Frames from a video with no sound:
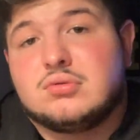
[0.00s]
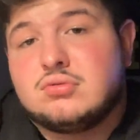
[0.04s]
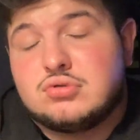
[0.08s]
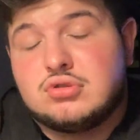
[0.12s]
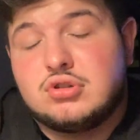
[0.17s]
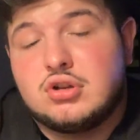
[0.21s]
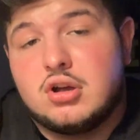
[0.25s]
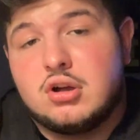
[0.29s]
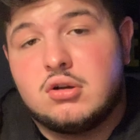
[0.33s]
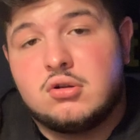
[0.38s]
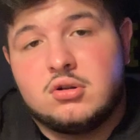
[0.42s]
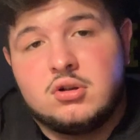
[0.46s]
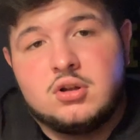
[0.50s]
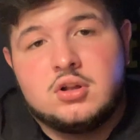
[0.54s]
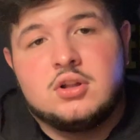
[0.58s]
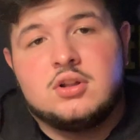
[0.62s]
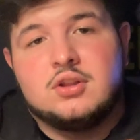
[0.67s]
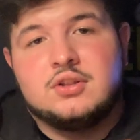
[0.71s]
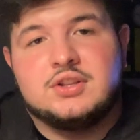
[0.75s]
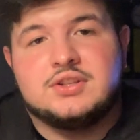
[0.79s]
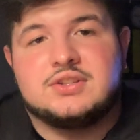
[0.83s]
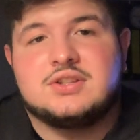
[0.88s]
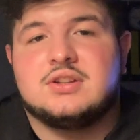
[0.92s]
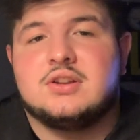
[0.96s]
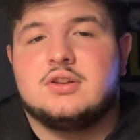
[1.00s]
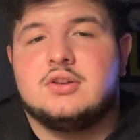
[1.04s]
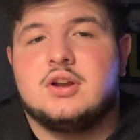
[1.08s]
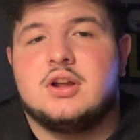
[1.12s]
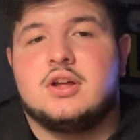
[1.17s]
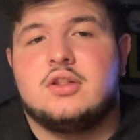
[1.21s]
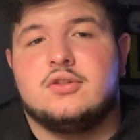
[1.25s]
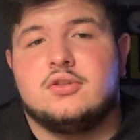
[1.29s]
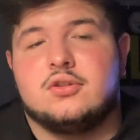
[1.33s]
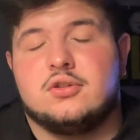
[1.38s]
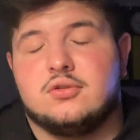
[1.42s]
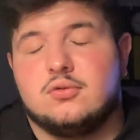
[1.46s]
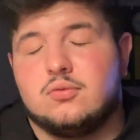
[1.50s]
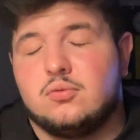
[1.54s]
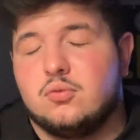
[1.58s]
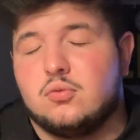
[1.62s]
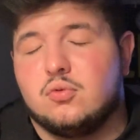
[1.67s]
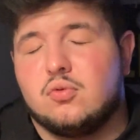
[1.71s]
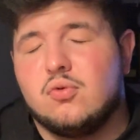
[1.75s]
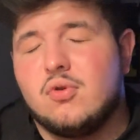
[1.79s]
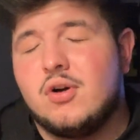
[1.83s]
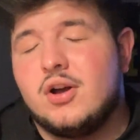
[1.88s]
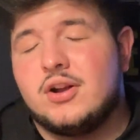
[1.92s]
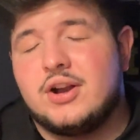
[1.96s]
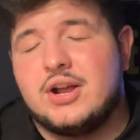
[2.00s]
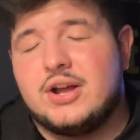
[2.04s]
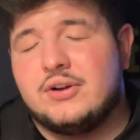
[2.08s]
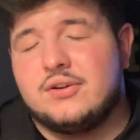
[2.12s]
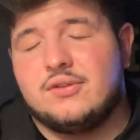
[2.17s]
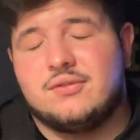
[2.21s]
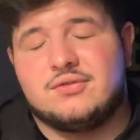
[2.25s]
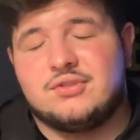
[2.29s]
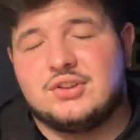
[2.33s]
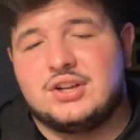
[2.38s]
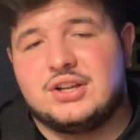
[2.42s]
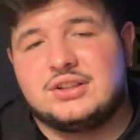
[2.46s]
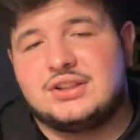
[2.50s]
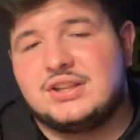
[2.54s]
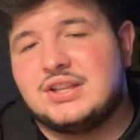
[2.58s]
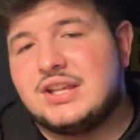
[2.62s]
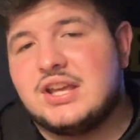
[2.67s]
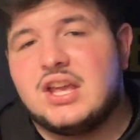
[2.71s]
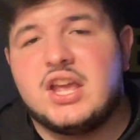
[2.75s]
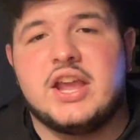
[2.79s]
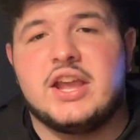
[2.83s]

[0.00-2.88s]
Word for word: So this is another one out of like the